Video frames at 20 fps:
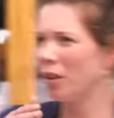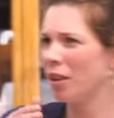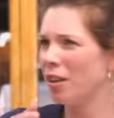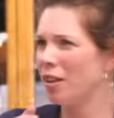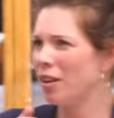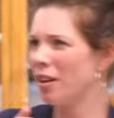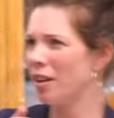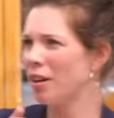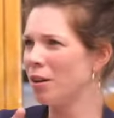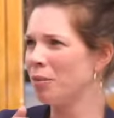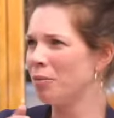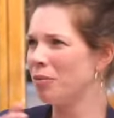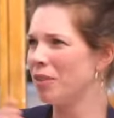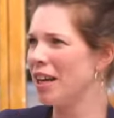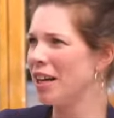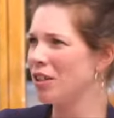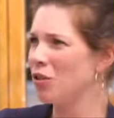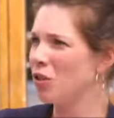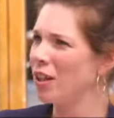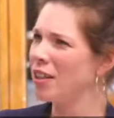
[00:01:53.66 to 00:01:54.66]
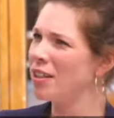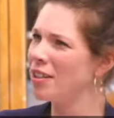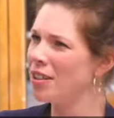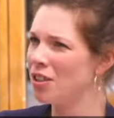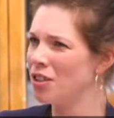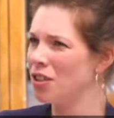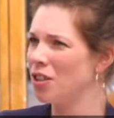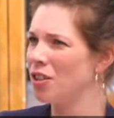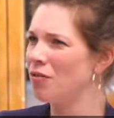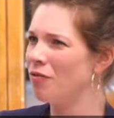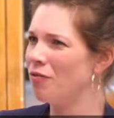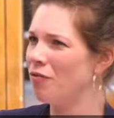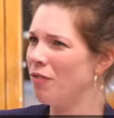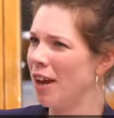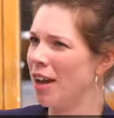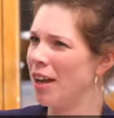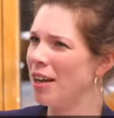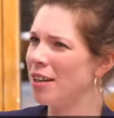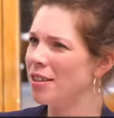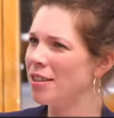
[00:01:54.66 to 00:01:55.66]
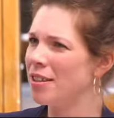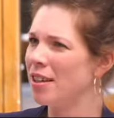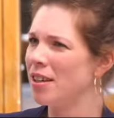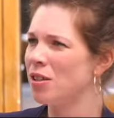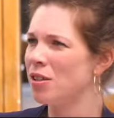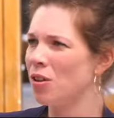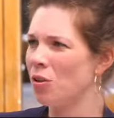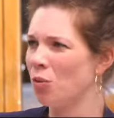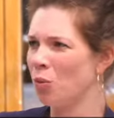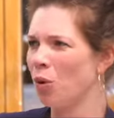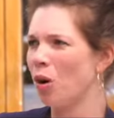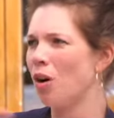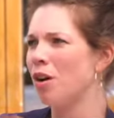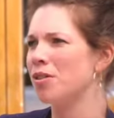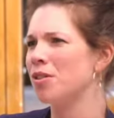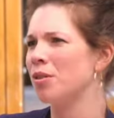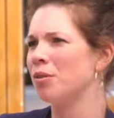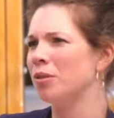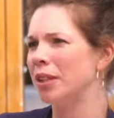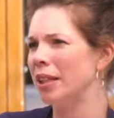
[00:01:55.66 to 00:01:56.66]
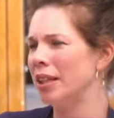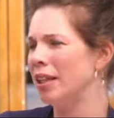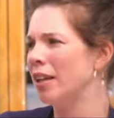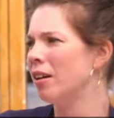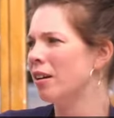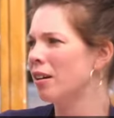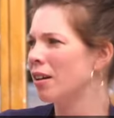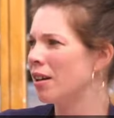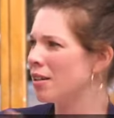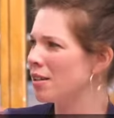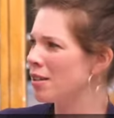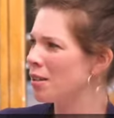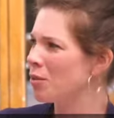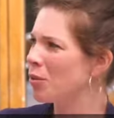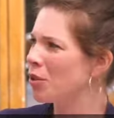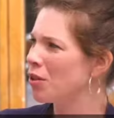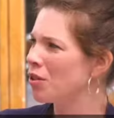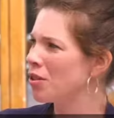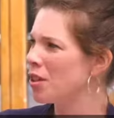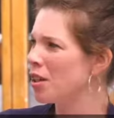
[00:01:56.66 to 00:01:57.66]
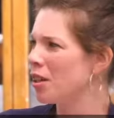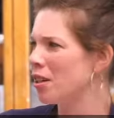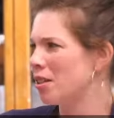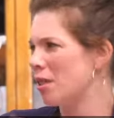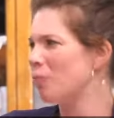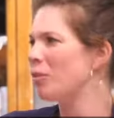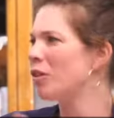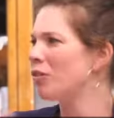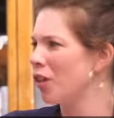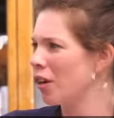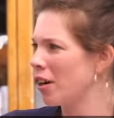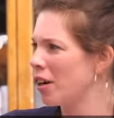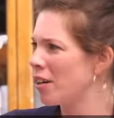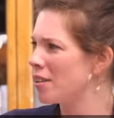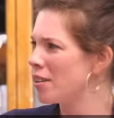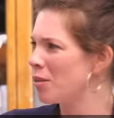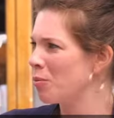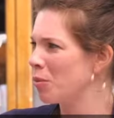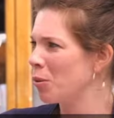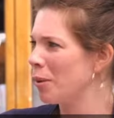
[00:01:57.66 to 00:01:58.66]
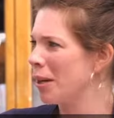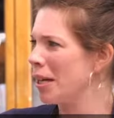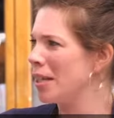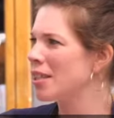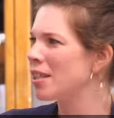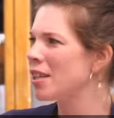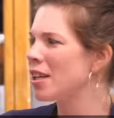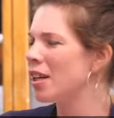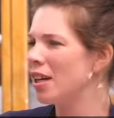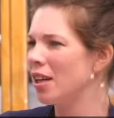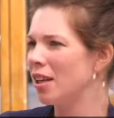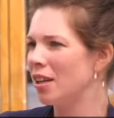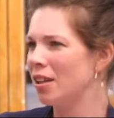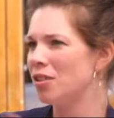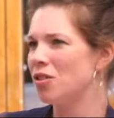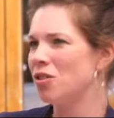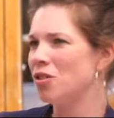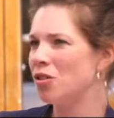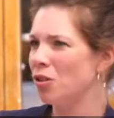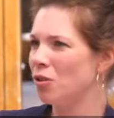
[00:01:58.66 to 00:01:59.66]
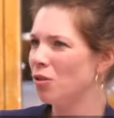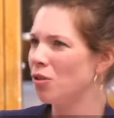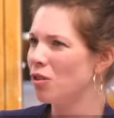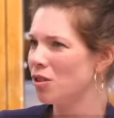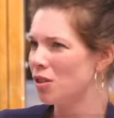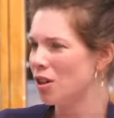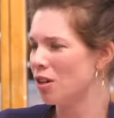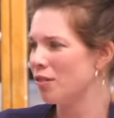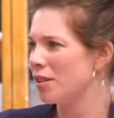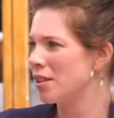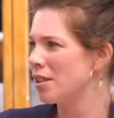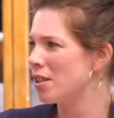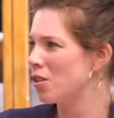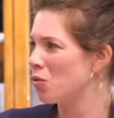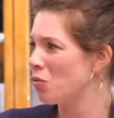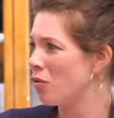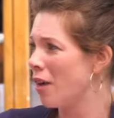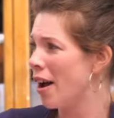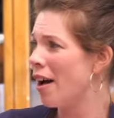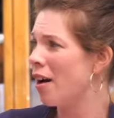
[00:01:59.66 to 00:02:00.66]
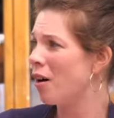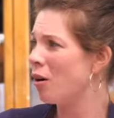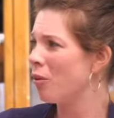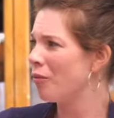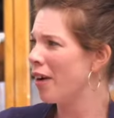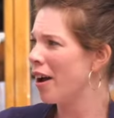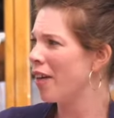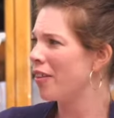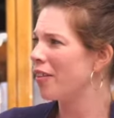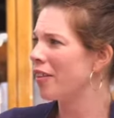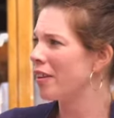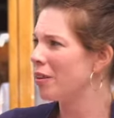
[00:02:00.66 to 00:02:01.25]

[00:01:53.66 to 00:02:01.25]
with um, that transition phase because we're also leading our customers, some of our customer base, into the services realm rather